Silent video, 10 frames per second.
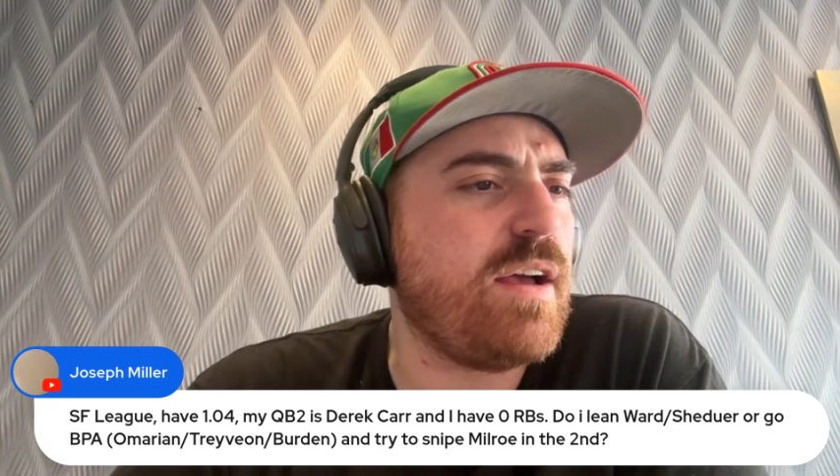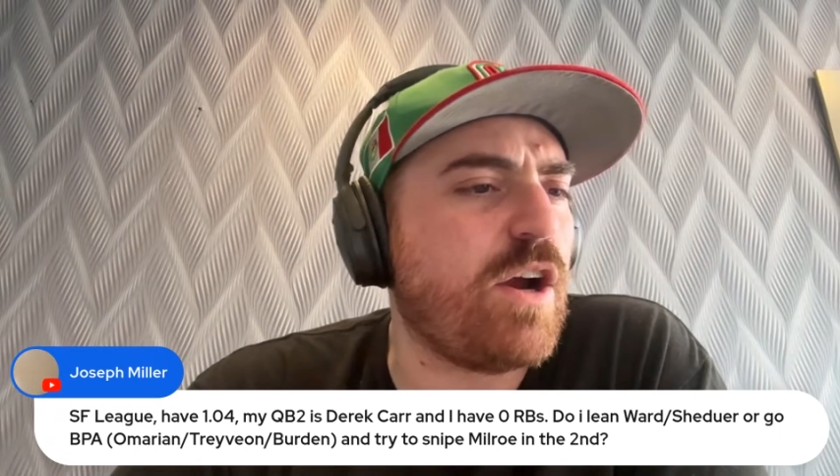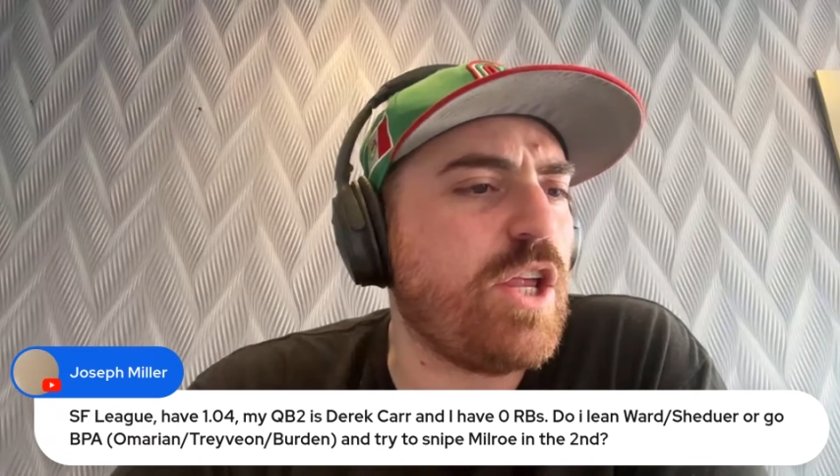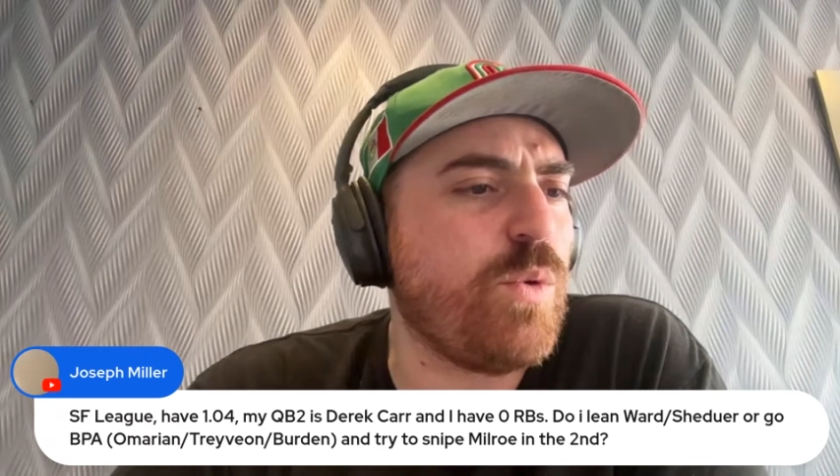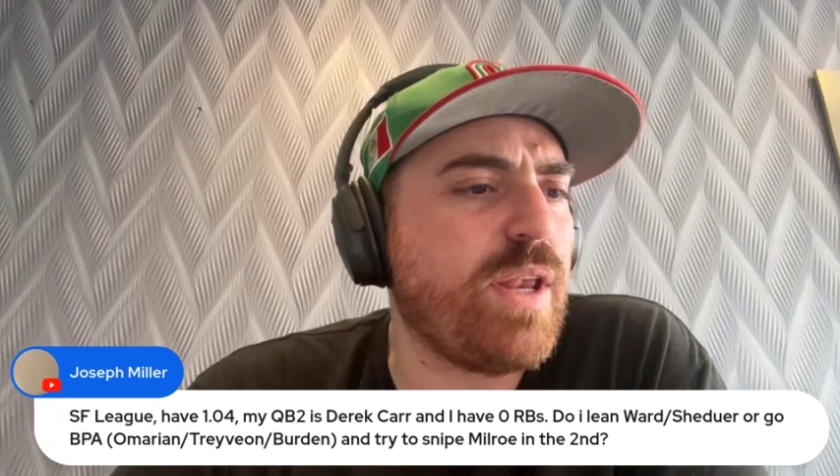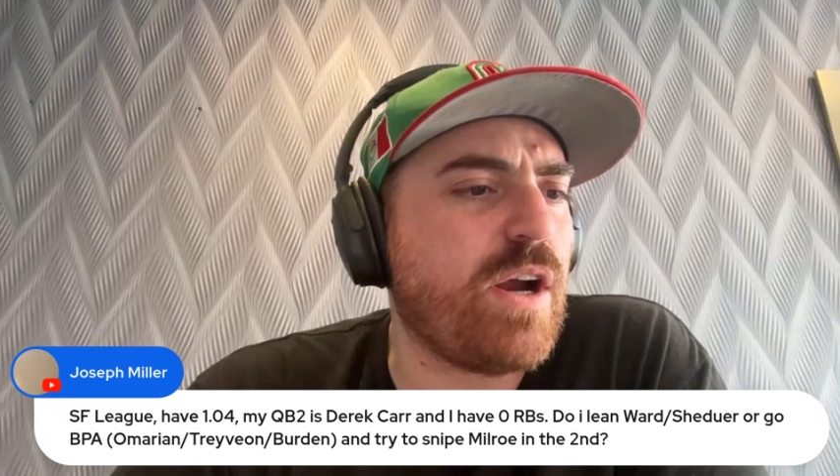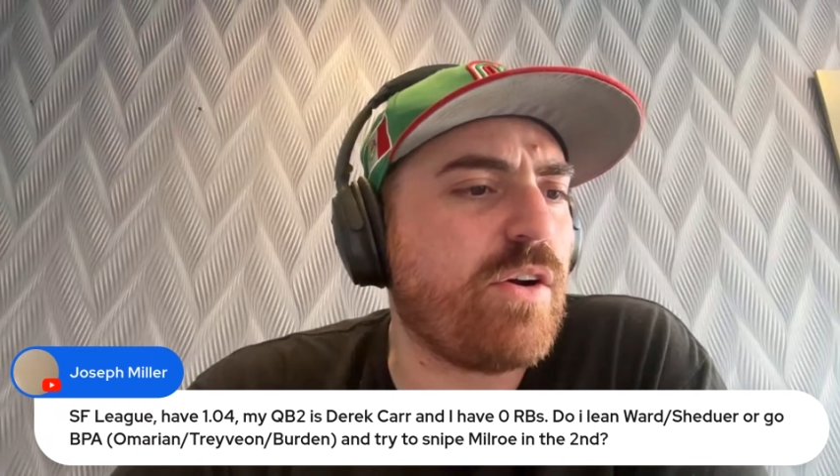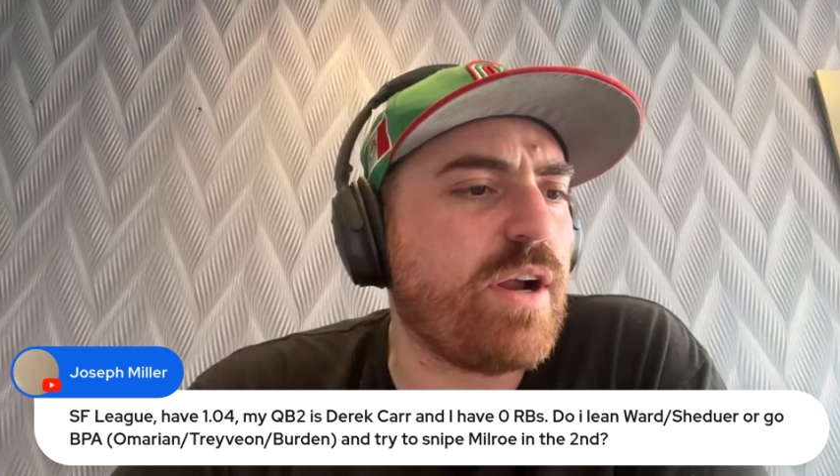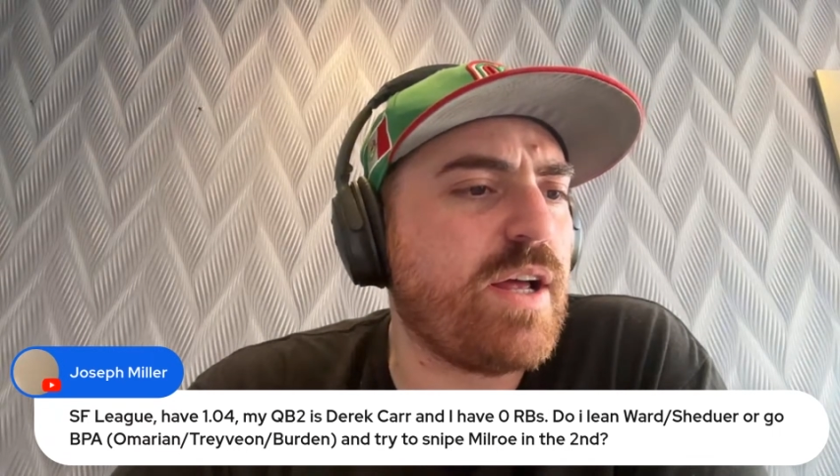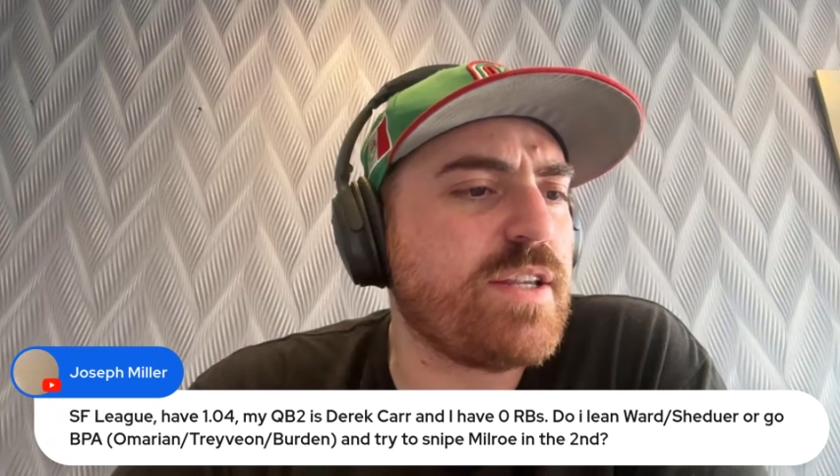Are you in
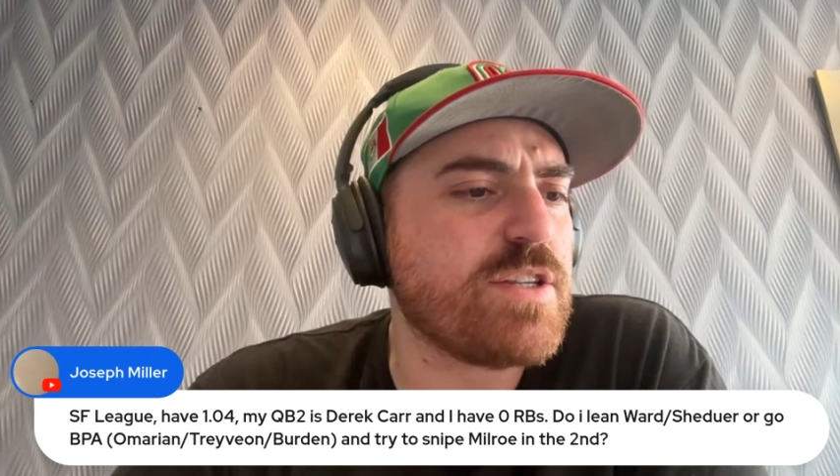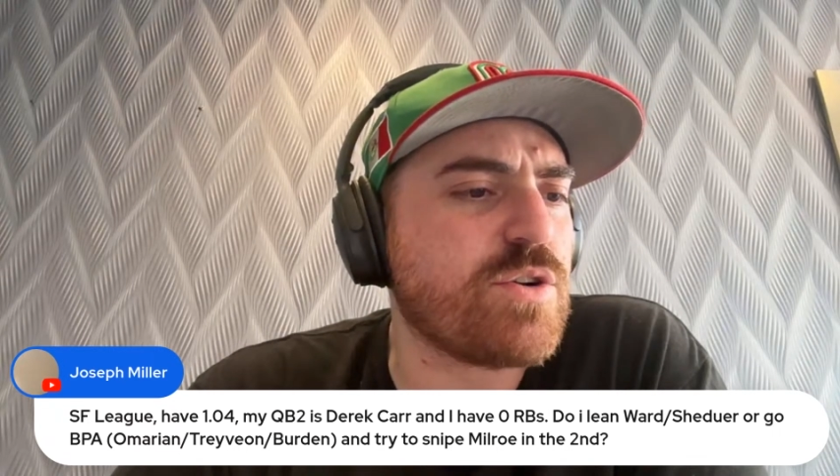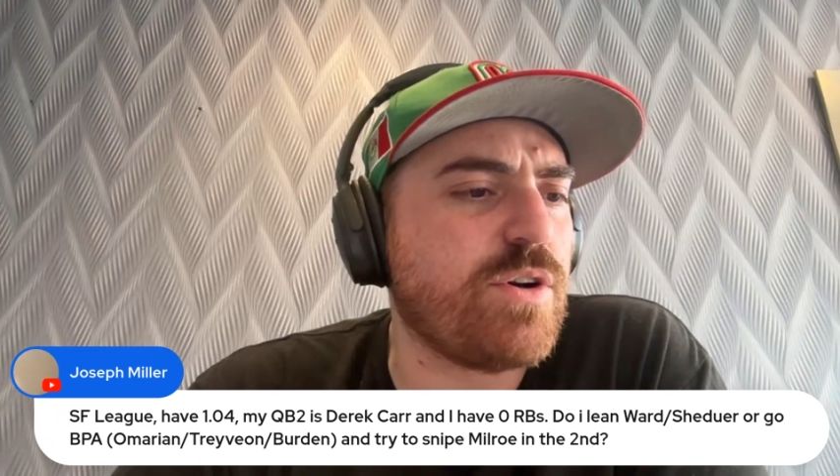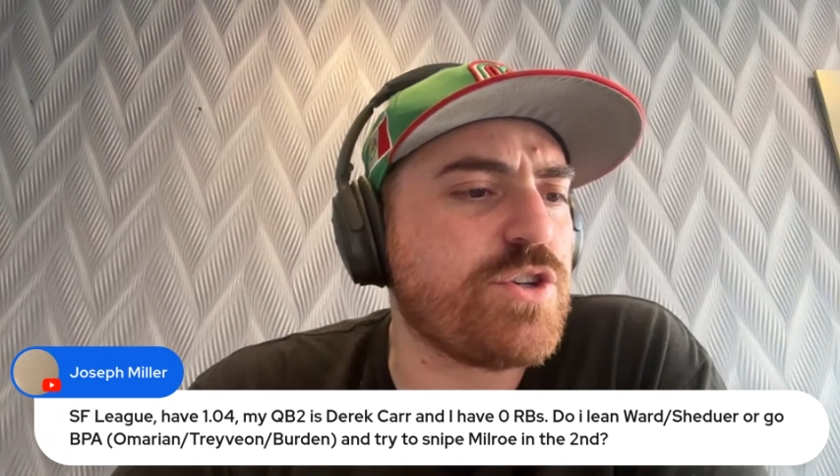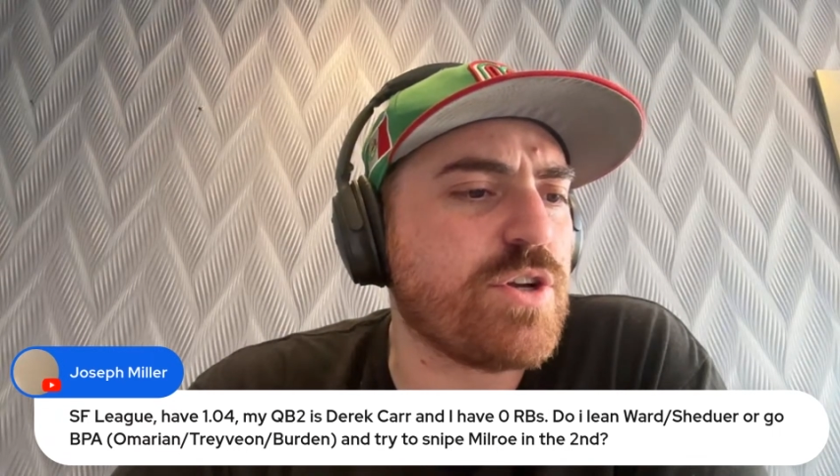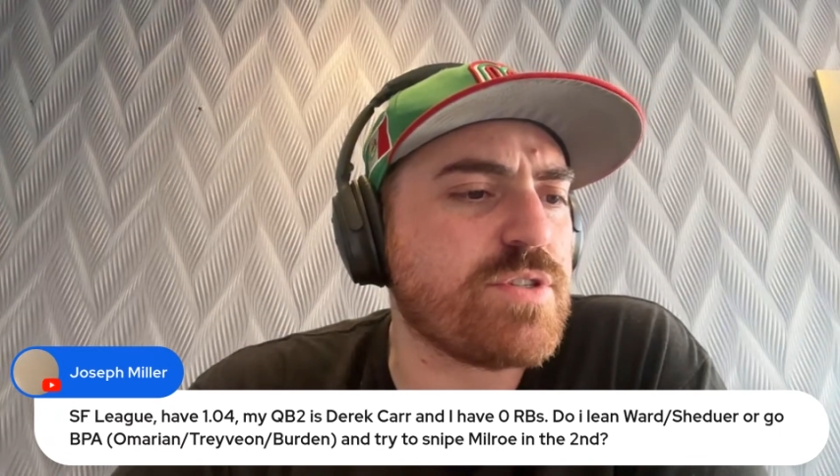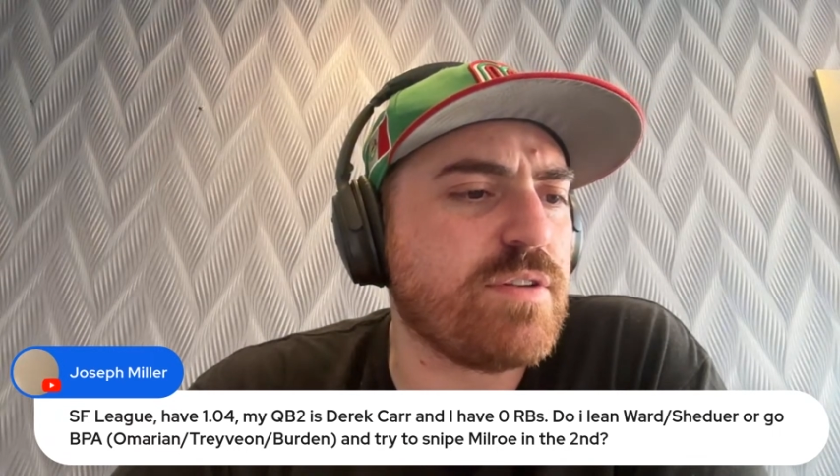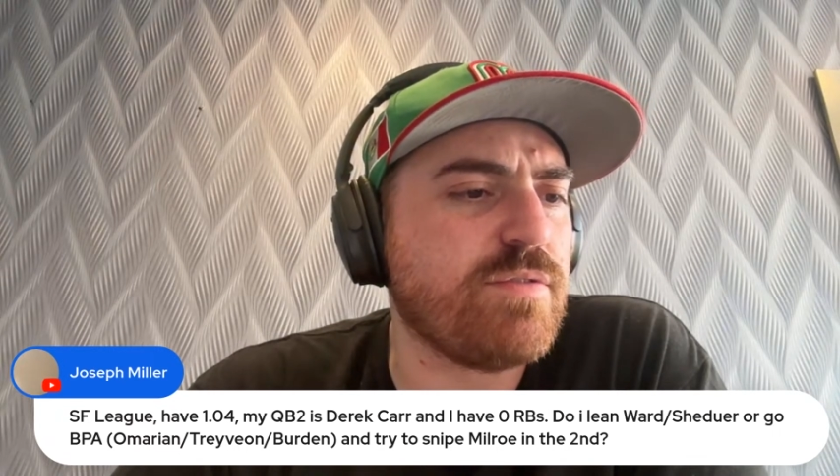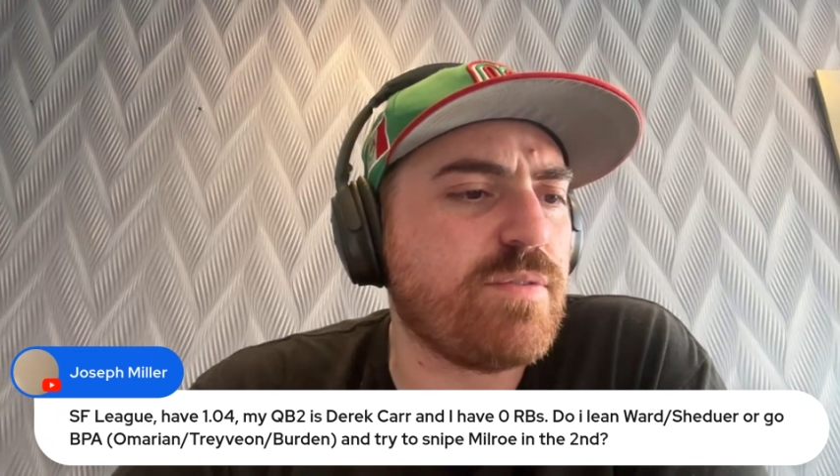our Discord, Joseph?